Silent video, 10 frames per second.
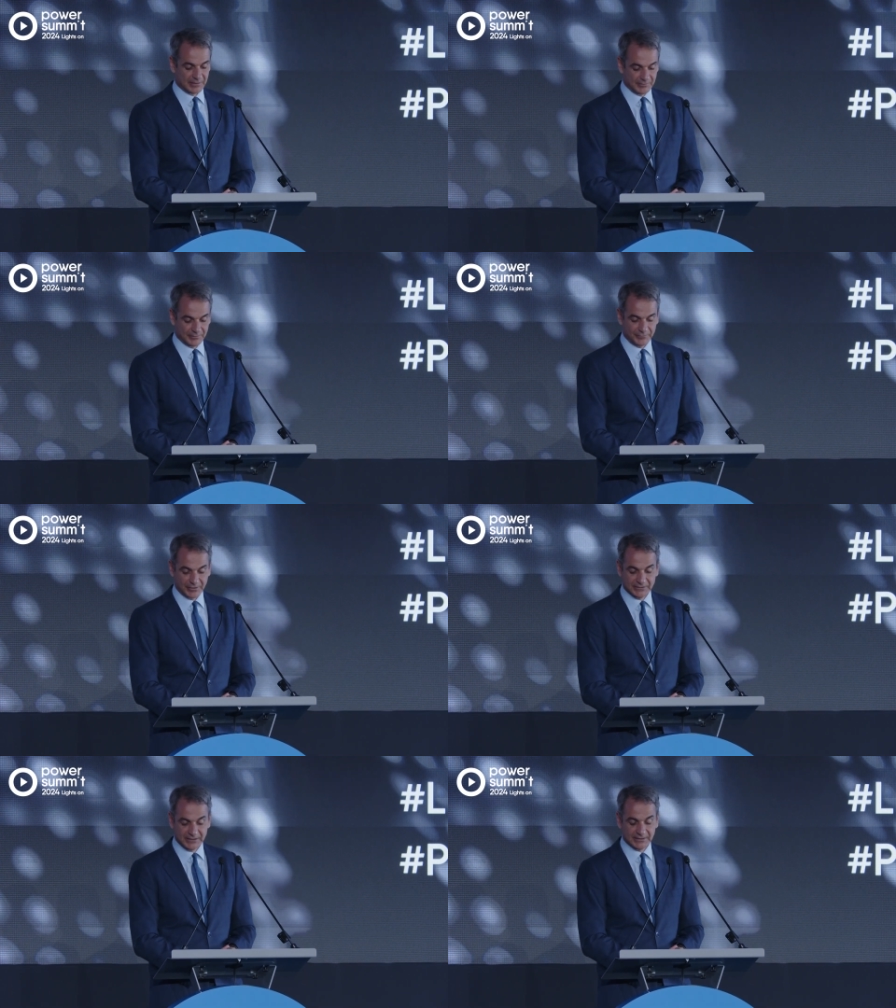
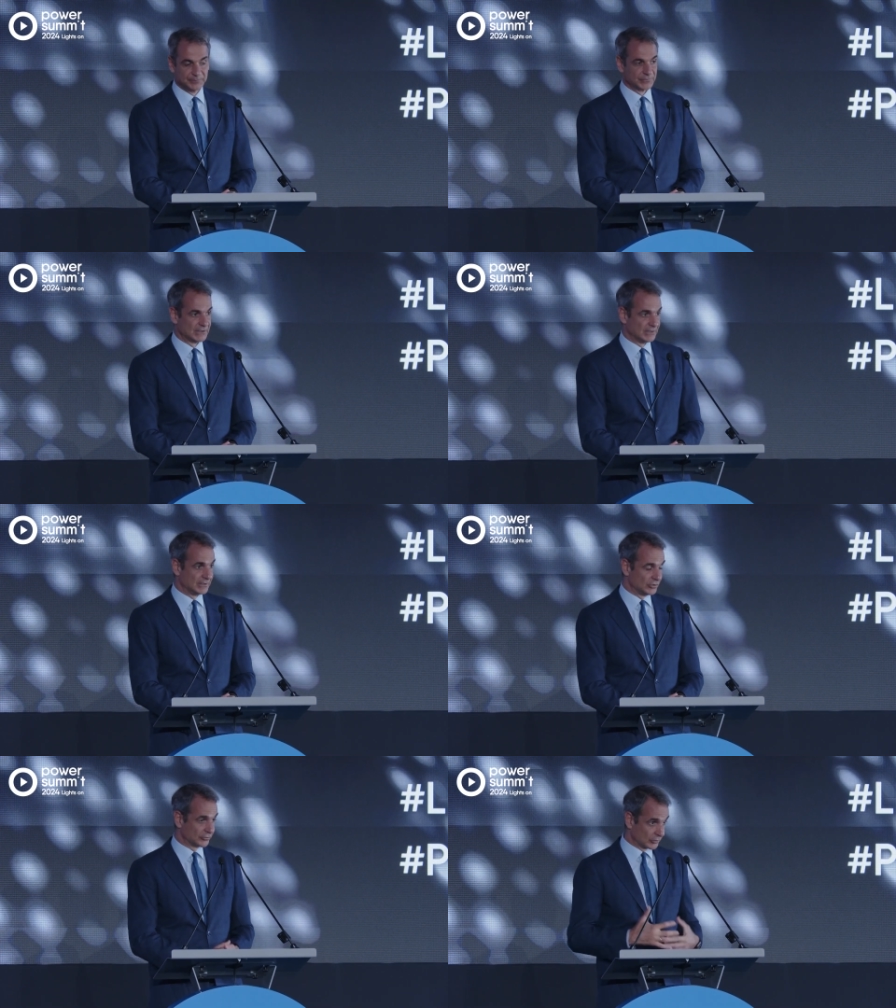funding in the
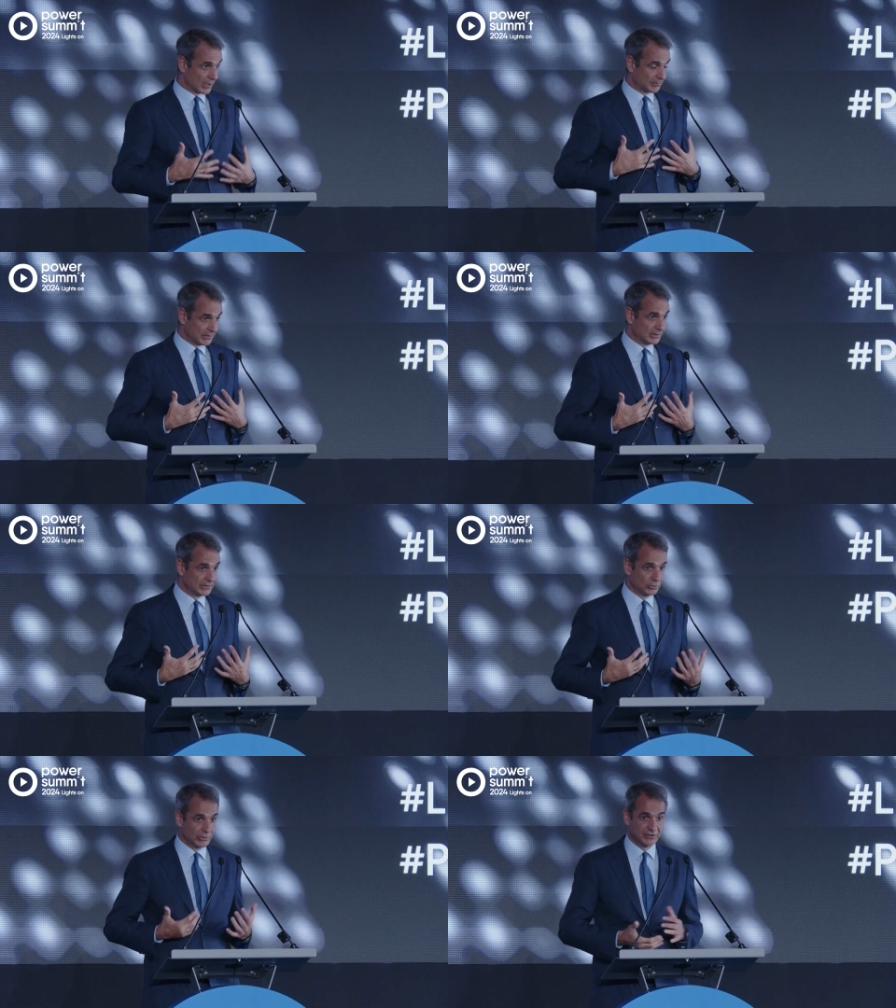years to come. In
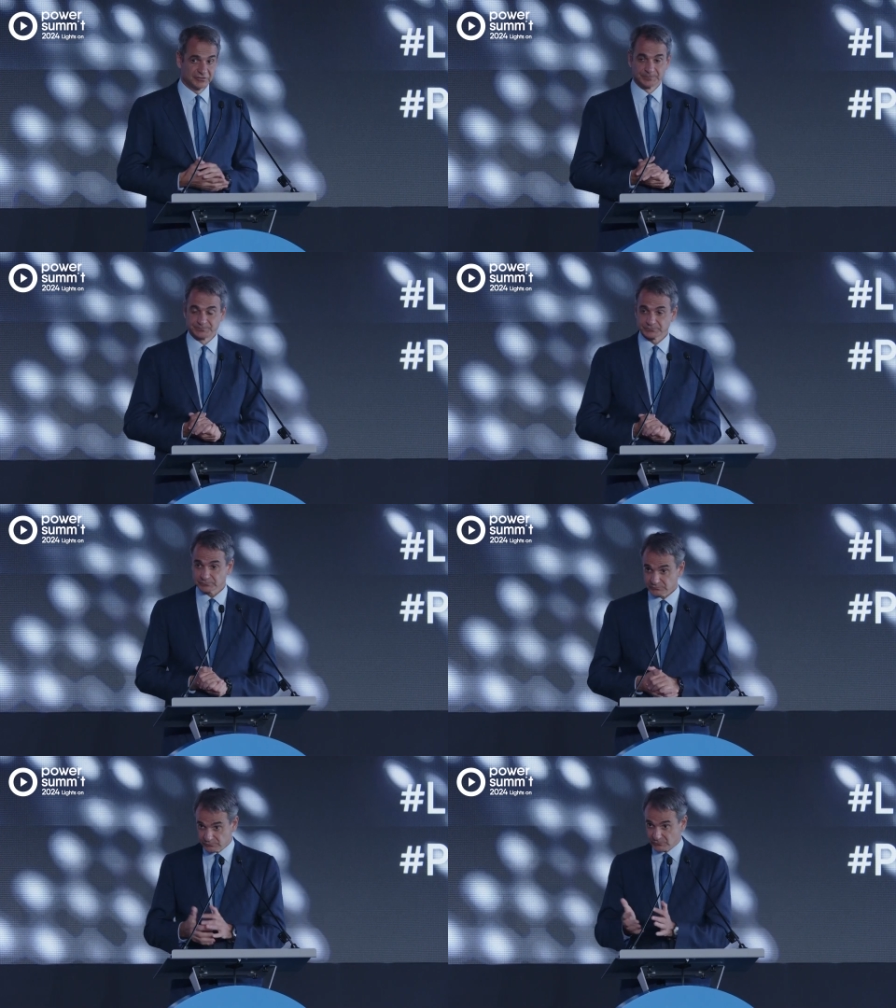Greece,
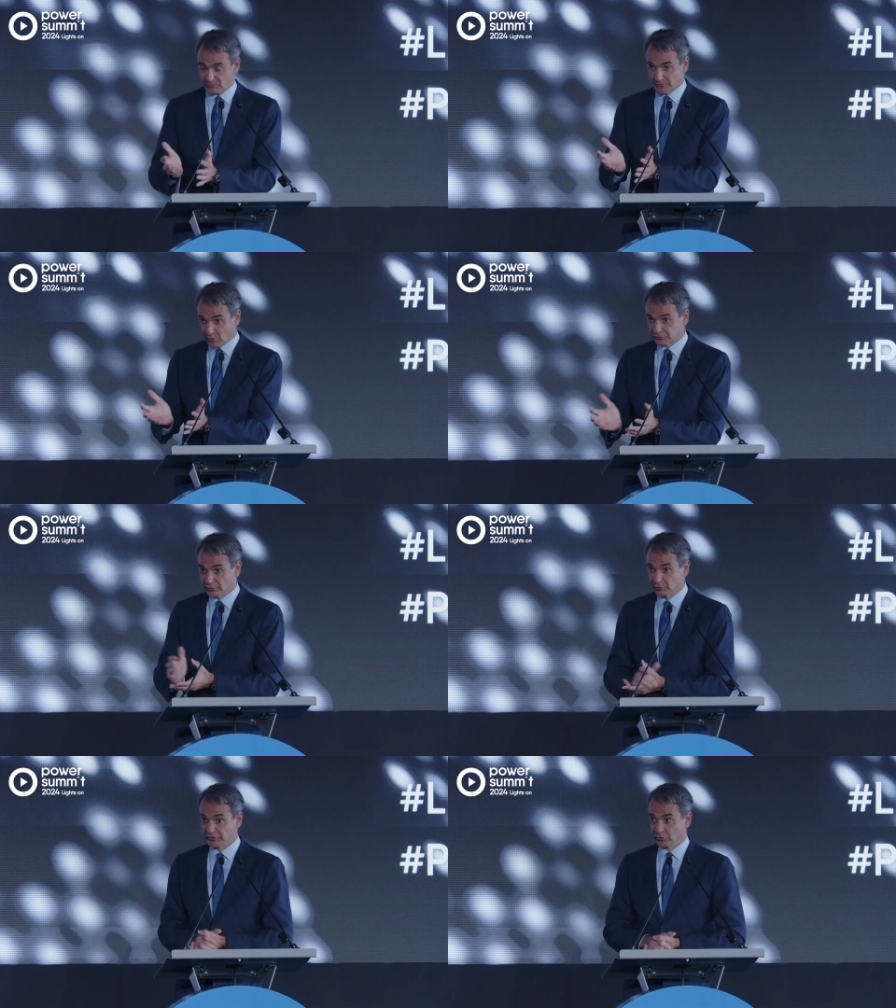also
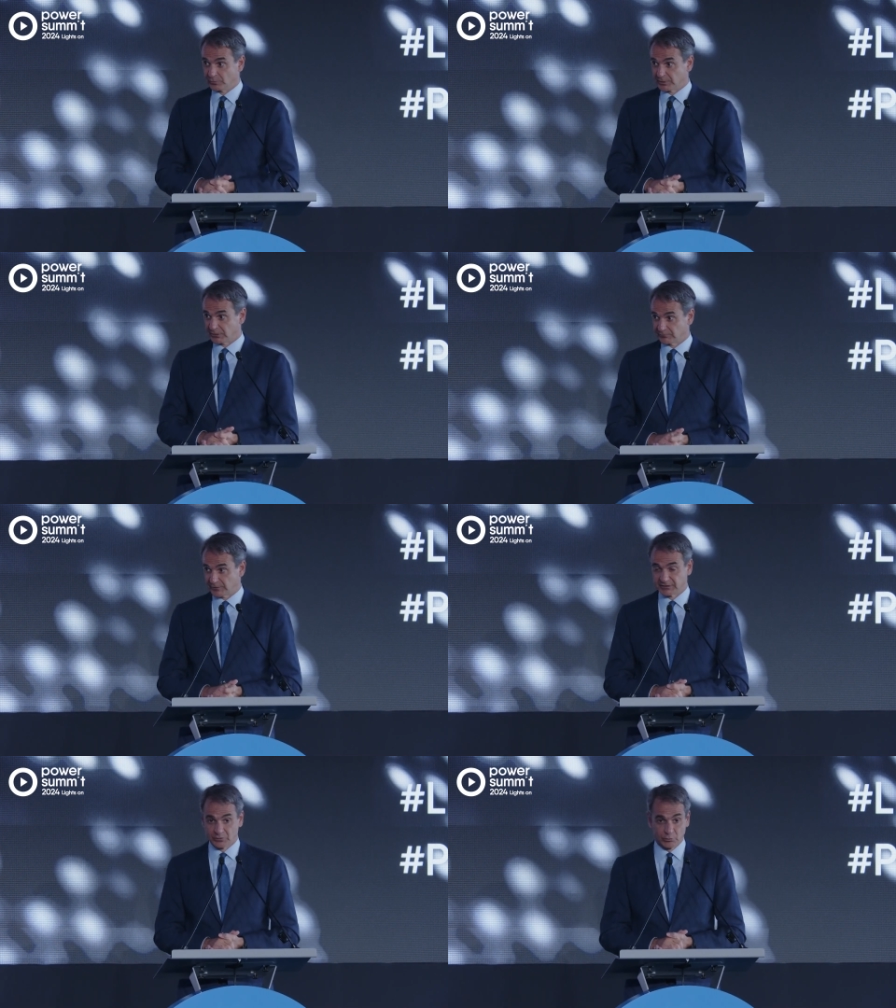using European
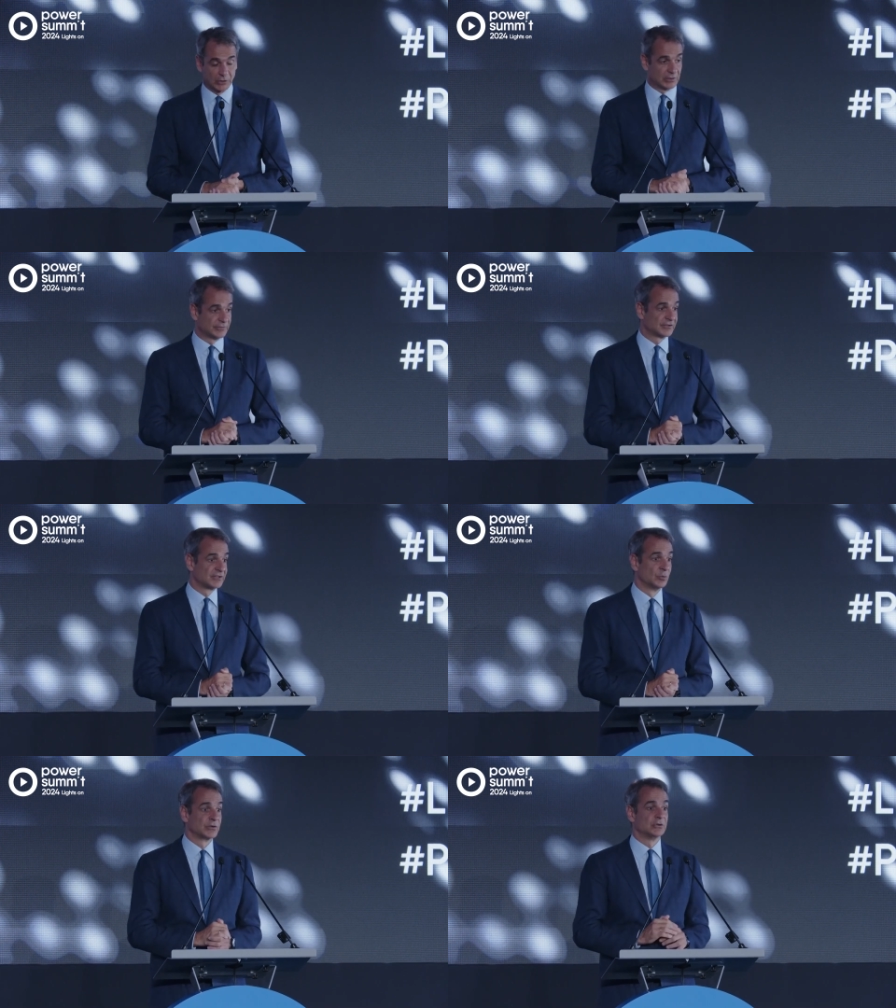funding, we are investing
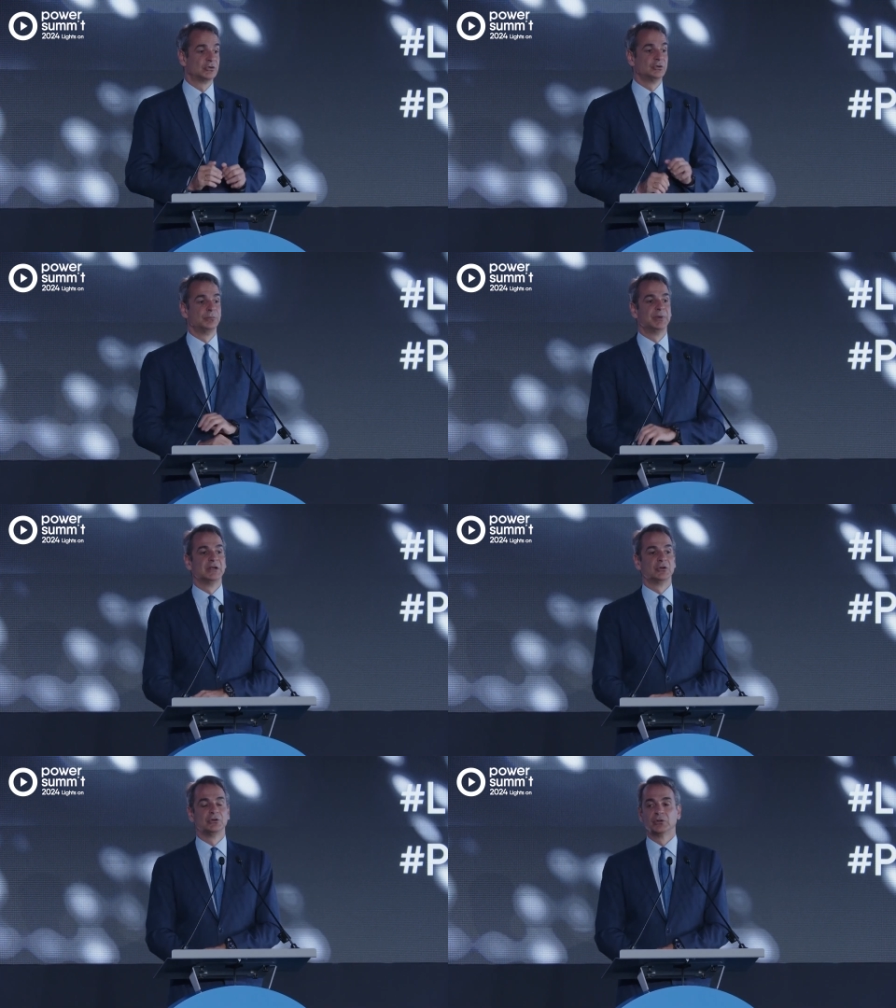more than 2
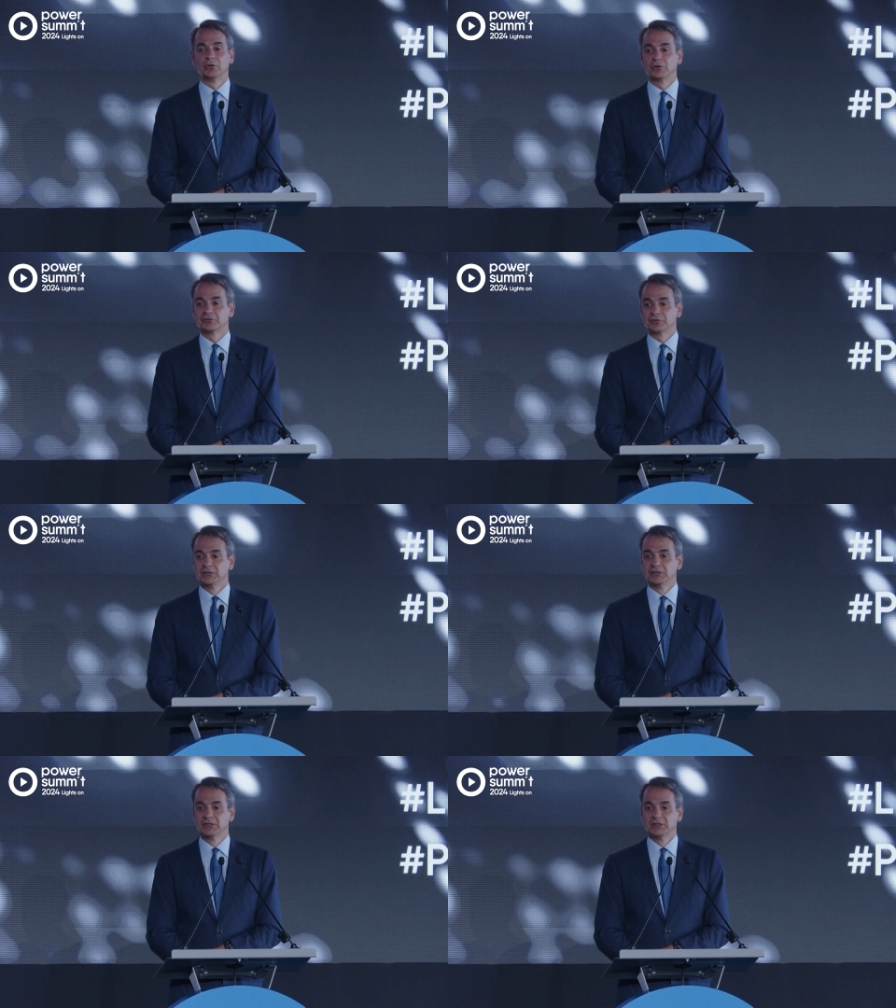billion euros
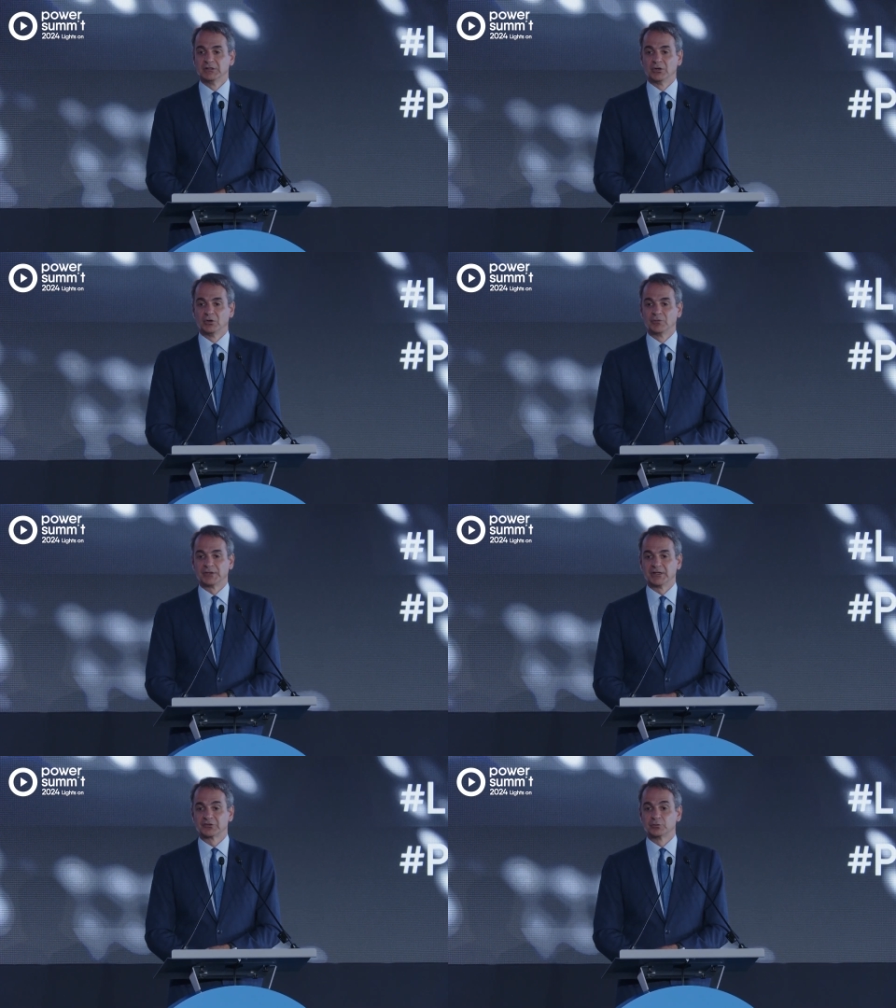over the
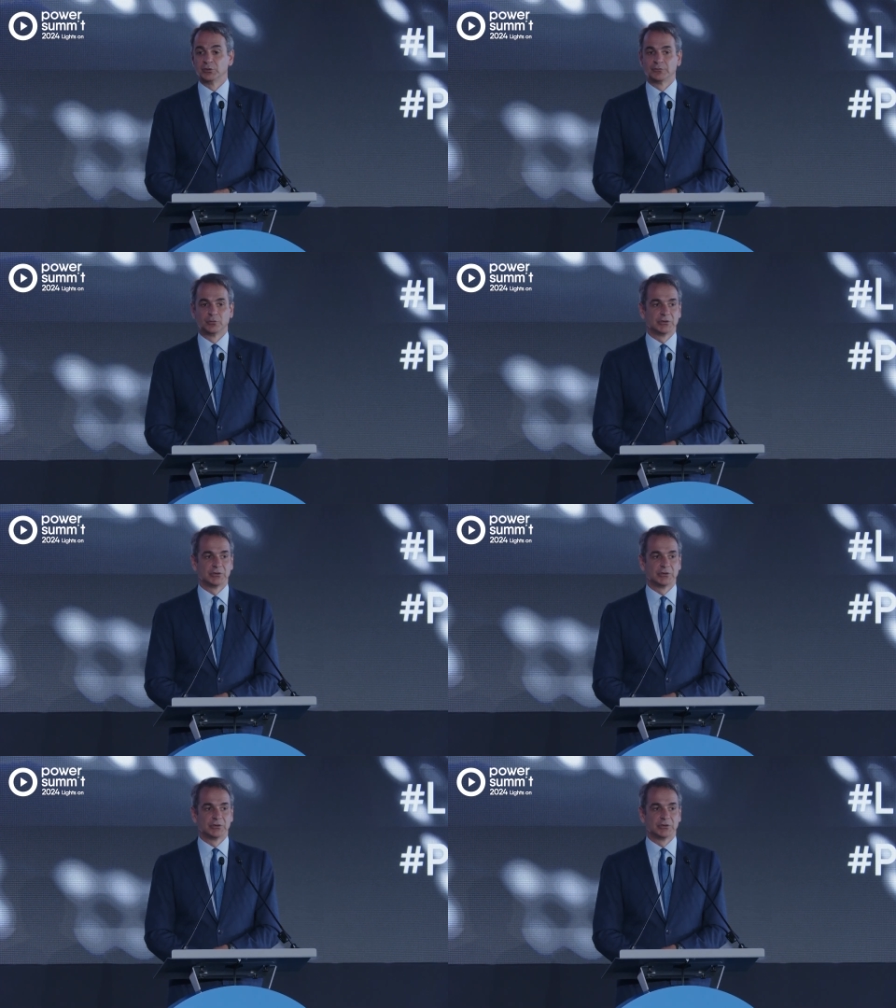next 3 to 4